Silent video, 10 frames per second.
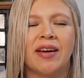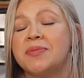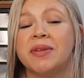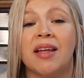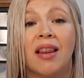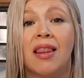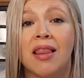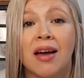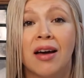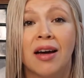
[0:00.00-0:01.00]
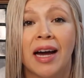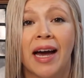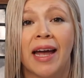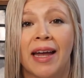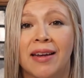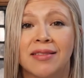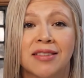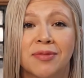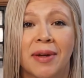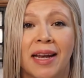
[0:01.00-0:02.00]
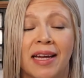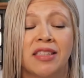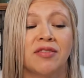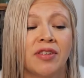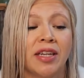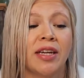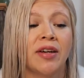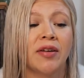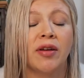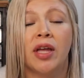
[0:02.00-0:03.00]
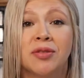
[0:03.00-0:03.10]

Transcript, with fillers: It's been a long hiatus since my last video.